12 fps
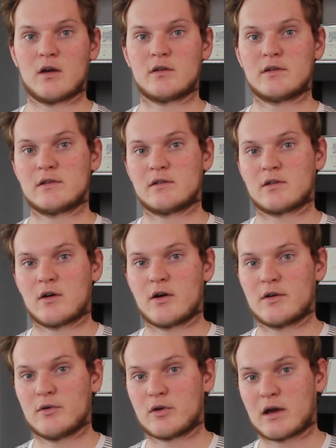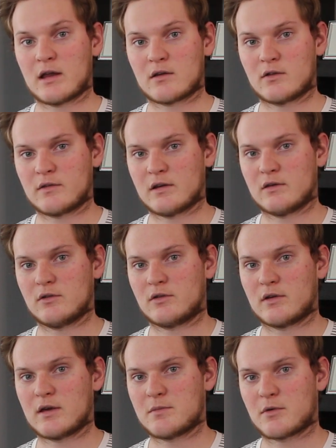chances are you can continue
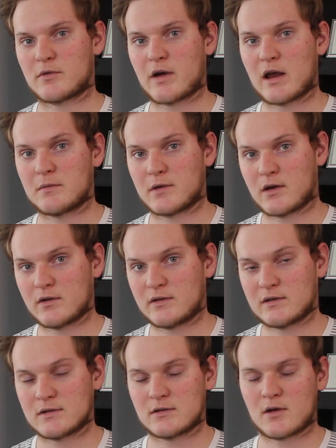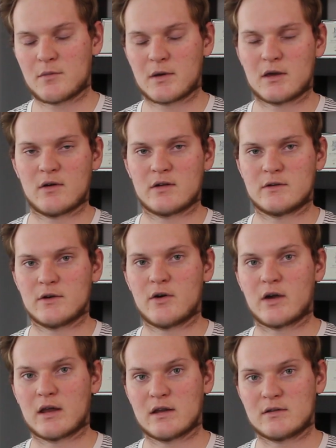to keep on writing because it's a topic you
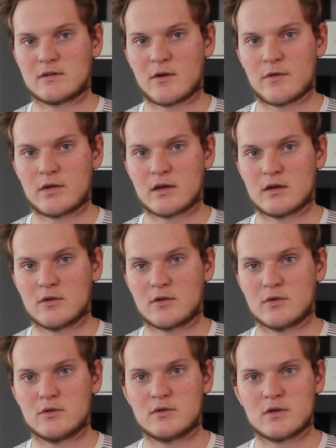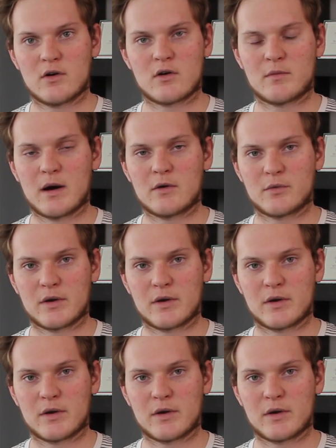enjoy and it's something you could talk about